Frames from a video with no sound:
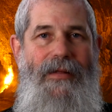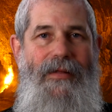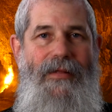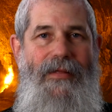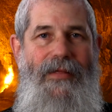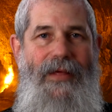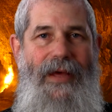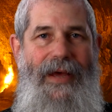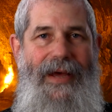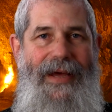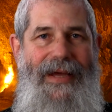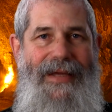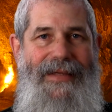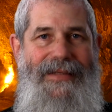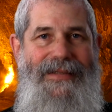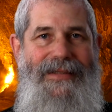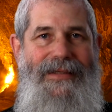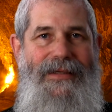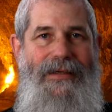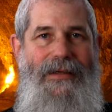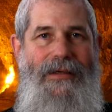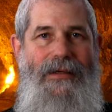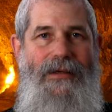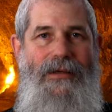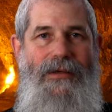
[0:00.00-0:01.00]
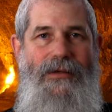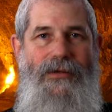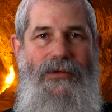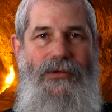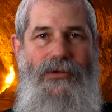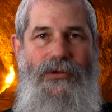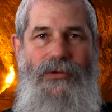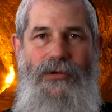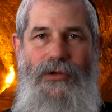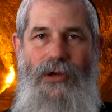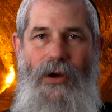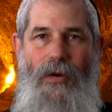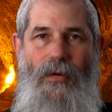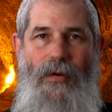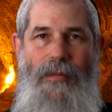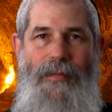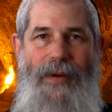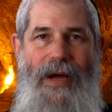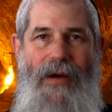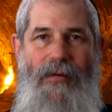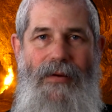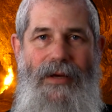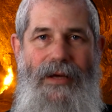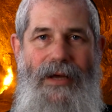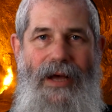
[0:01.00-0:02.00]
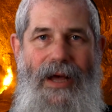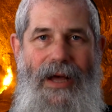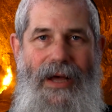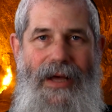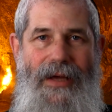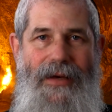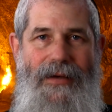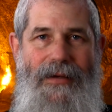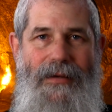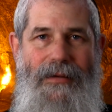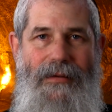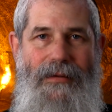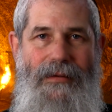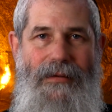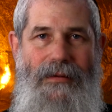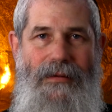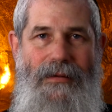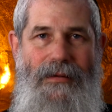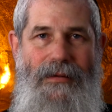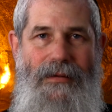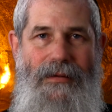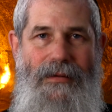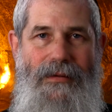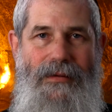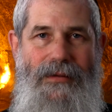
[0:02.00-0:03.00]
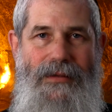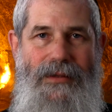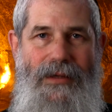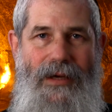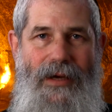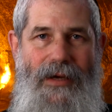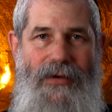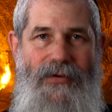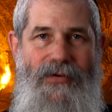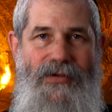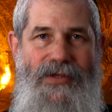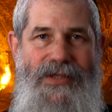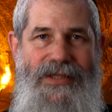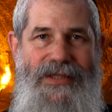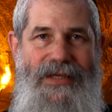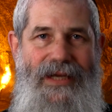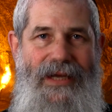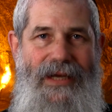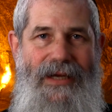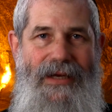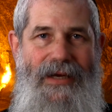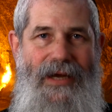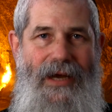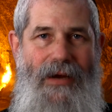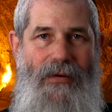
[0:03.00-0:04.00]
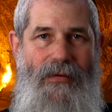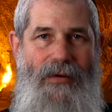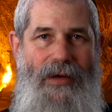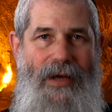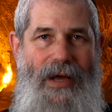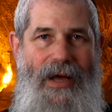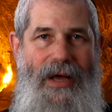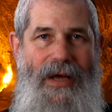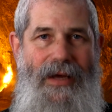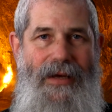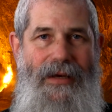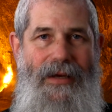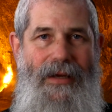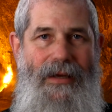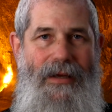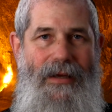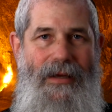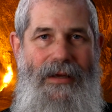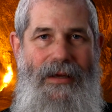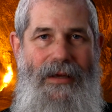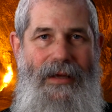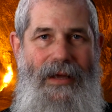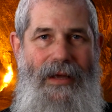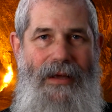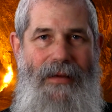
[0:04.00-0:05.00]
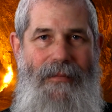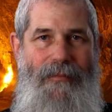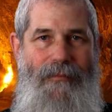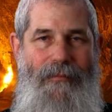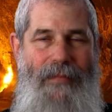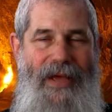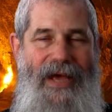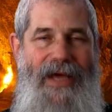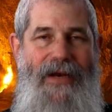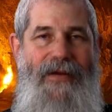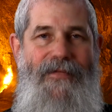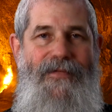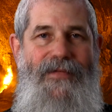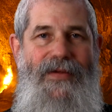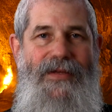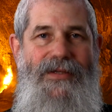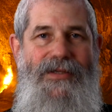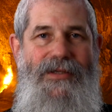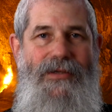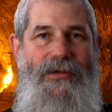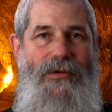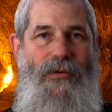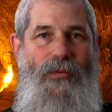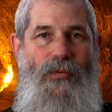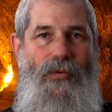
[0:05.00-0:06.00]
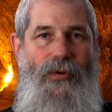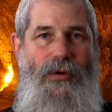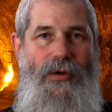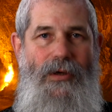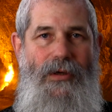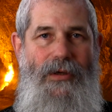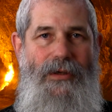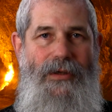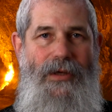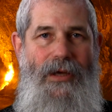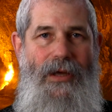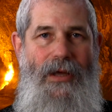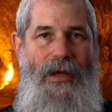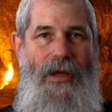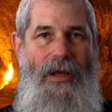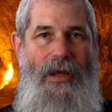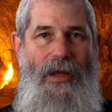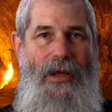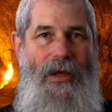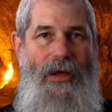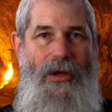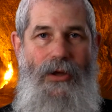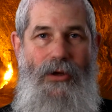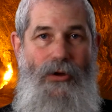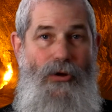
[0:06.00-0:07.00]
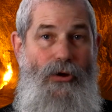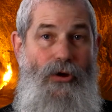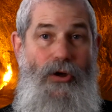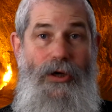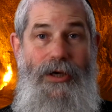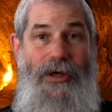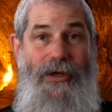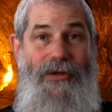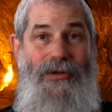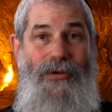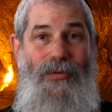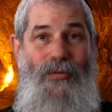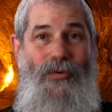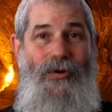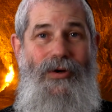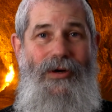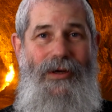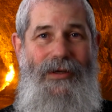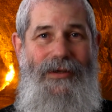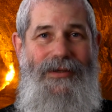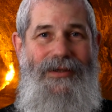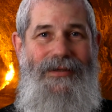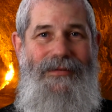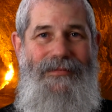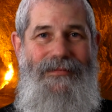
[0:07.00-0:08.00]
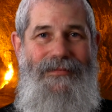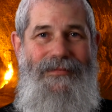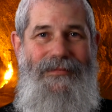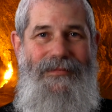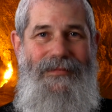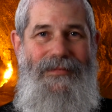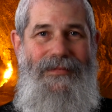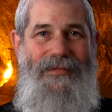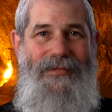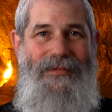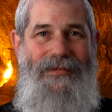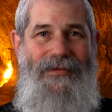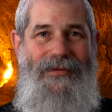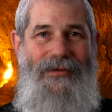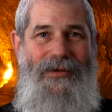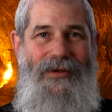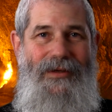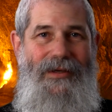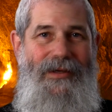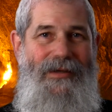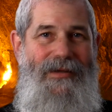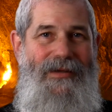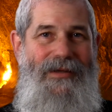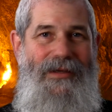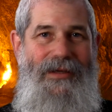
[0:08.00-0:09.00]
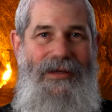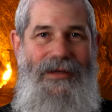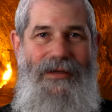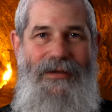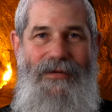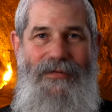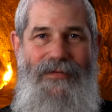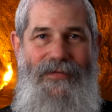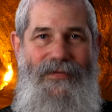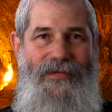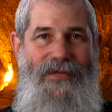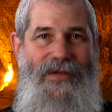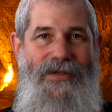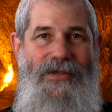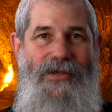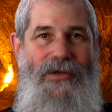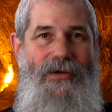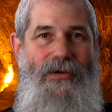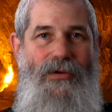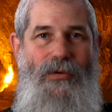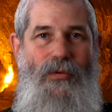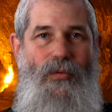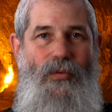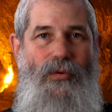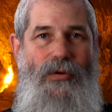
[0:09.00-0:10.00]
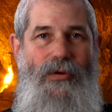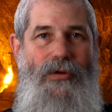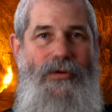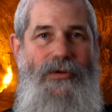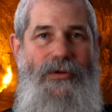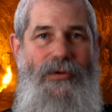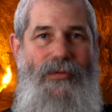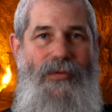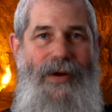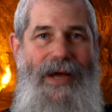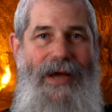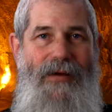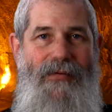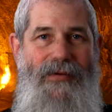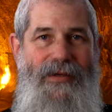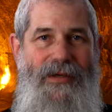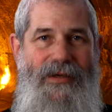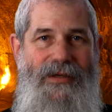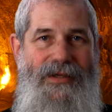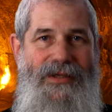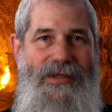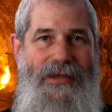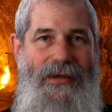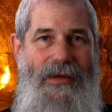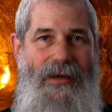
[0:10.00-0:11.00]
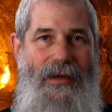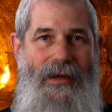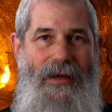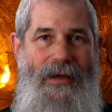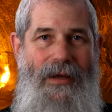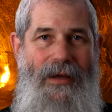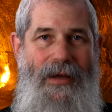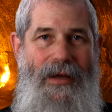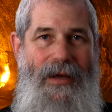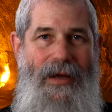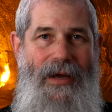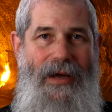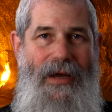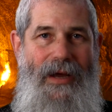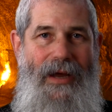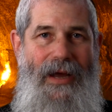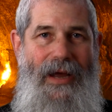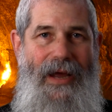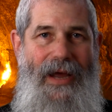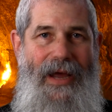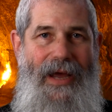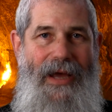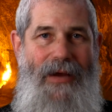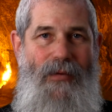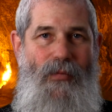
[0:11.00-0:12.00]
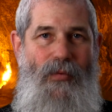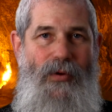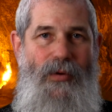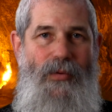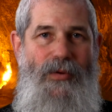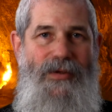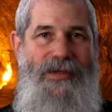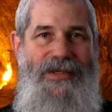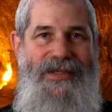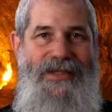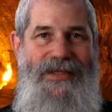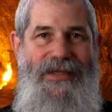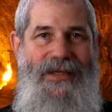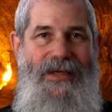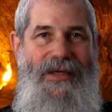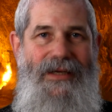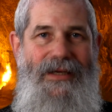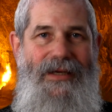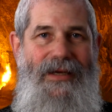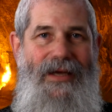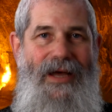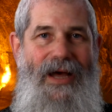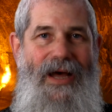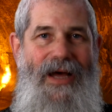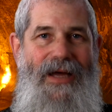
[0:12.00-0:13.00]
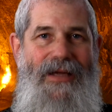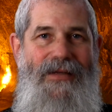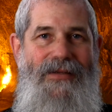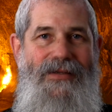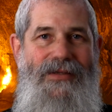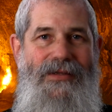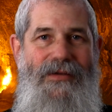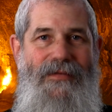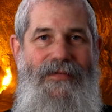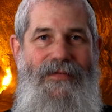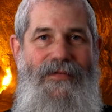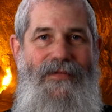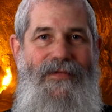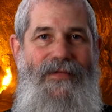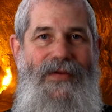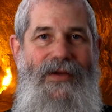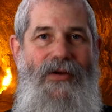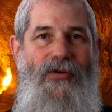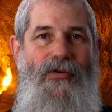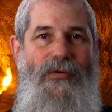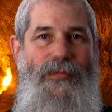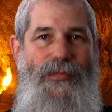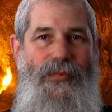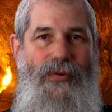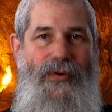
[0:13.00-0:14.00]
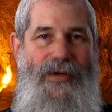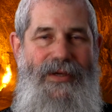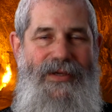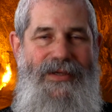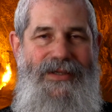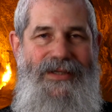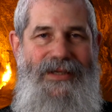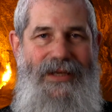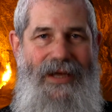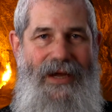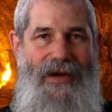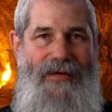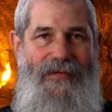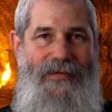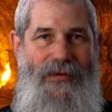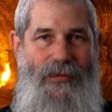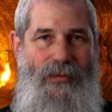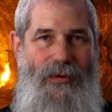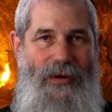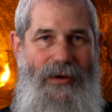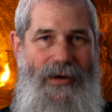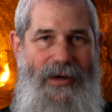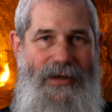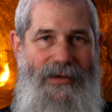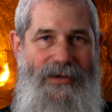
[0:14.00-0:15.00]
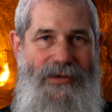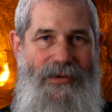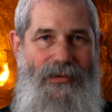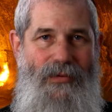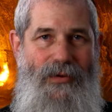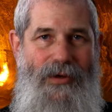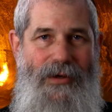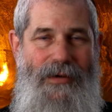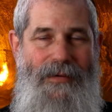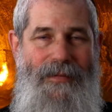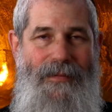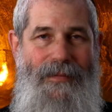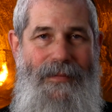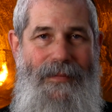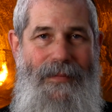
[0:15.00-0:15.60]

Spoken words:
that to know about God, to understand how God manifests in the world, look at the world. Look at the physical world around us, and we will see God's fingerprints everywhere, as it were.